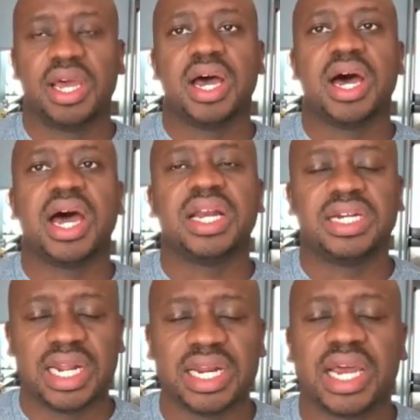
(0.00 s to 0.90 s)
I
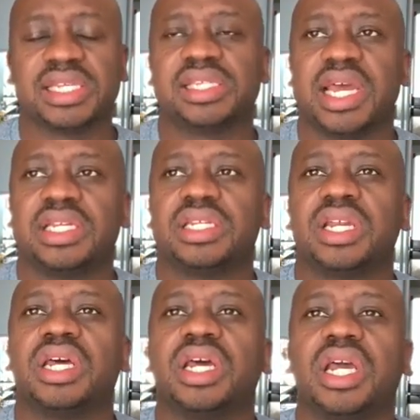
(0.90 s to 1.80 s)
realized that
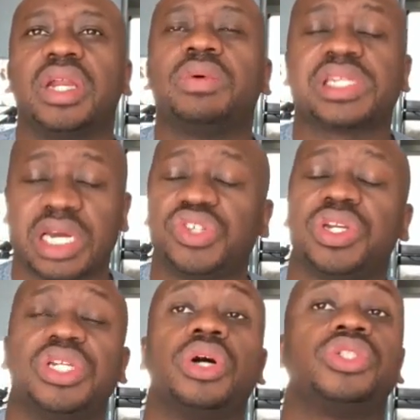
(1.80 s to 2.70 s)
it was
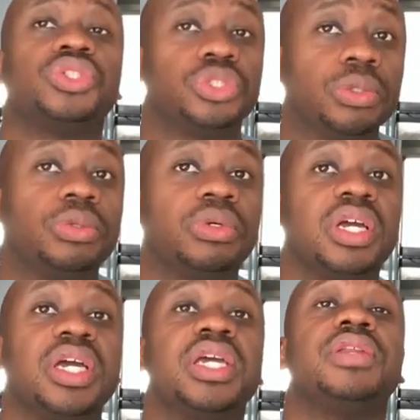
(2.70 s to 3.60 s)
actually not true.
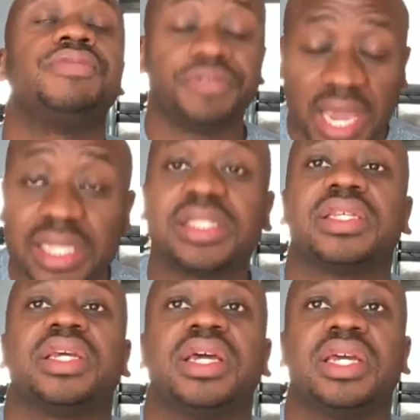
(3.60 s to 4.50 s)
In
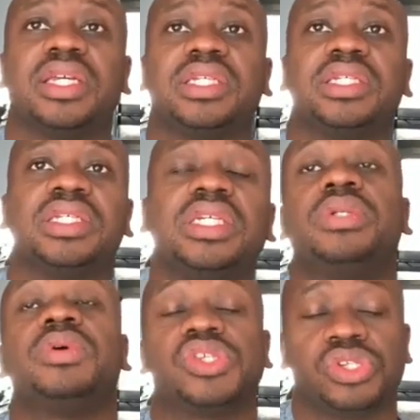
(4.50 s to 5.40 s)
fact, he
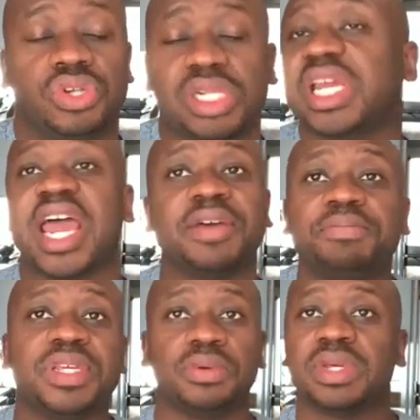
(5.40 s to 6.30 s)
was not
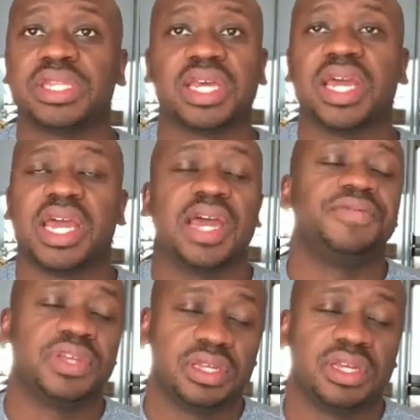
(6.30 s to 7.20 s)
happy with
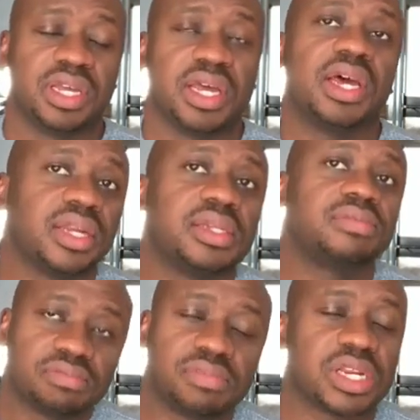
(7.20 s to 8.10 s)
having
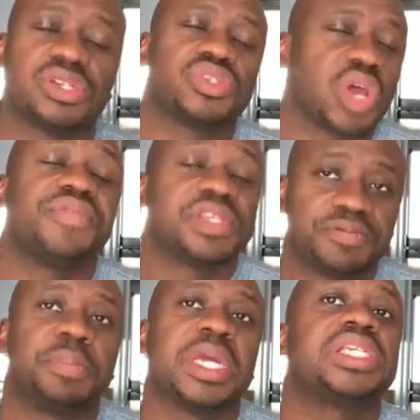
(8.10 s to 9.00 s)
to have his
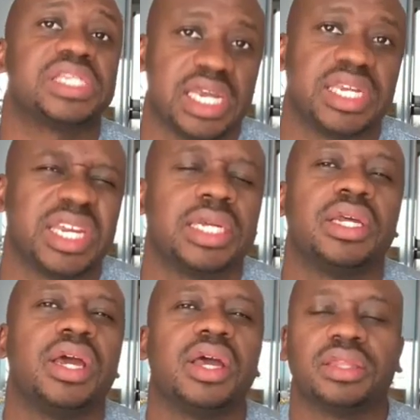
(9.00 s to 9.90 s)
picture taken,
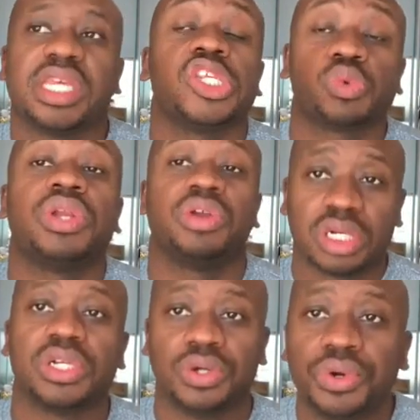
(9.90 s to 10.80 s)
and things were
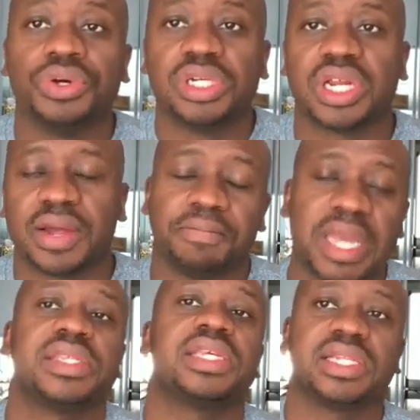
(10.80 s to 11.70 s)
not good,
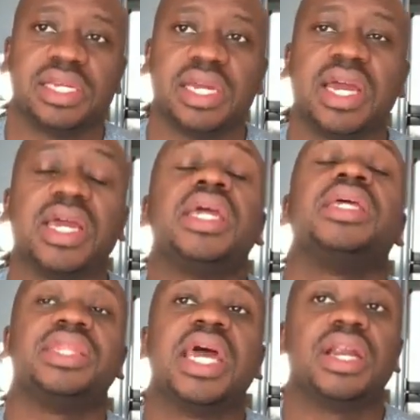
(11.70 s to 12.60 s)
basically,
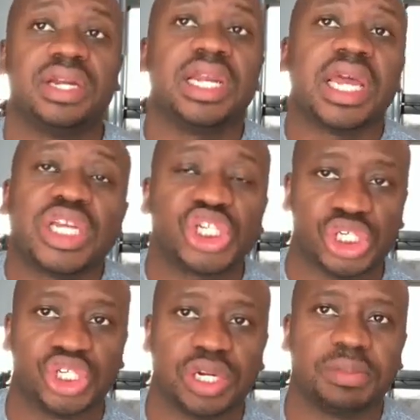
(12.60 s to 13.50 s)
in their
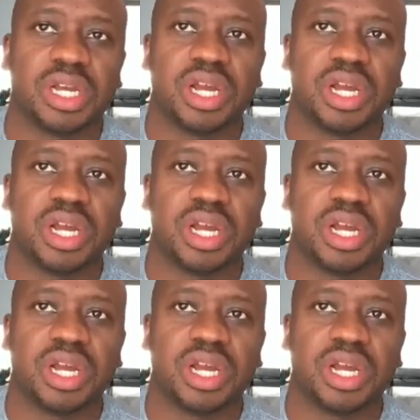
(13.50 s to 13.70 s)
relationship.